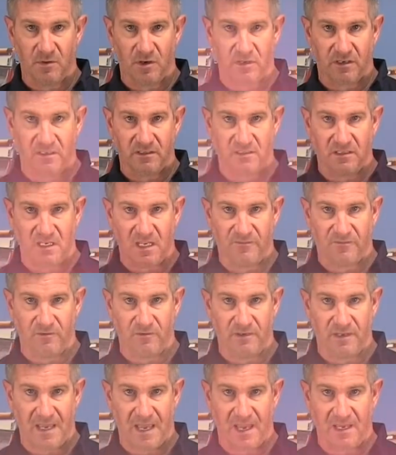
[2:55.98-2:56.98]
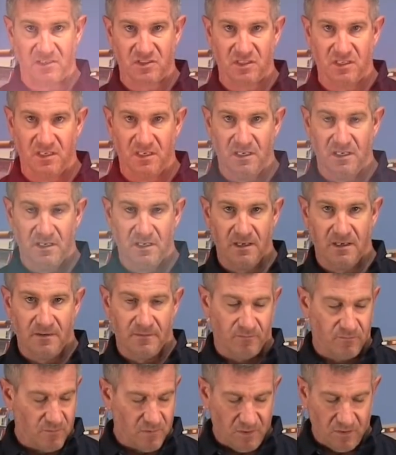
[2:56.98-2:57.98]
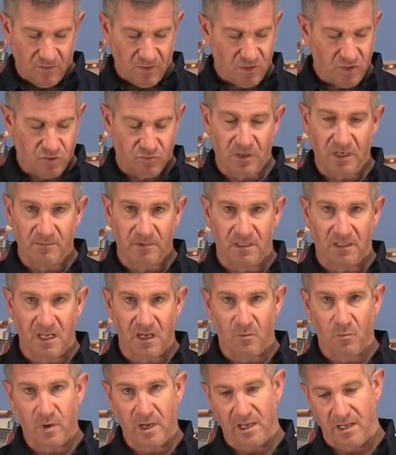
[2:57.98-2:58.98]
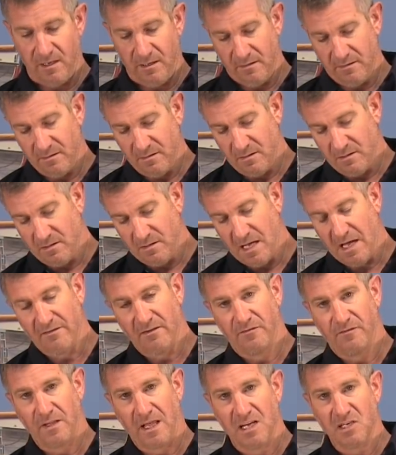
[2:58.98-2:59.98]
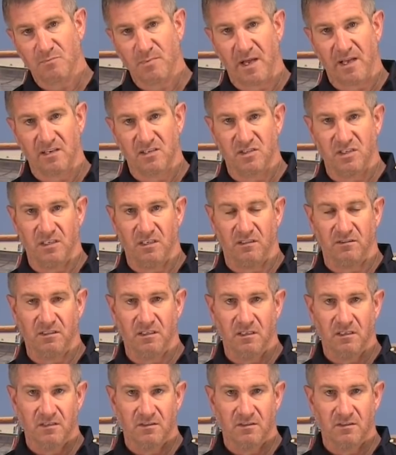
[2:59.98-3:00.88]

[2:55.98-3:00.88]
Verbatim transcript: the market today for a dash. Extremely lightweight, have a flashback shield,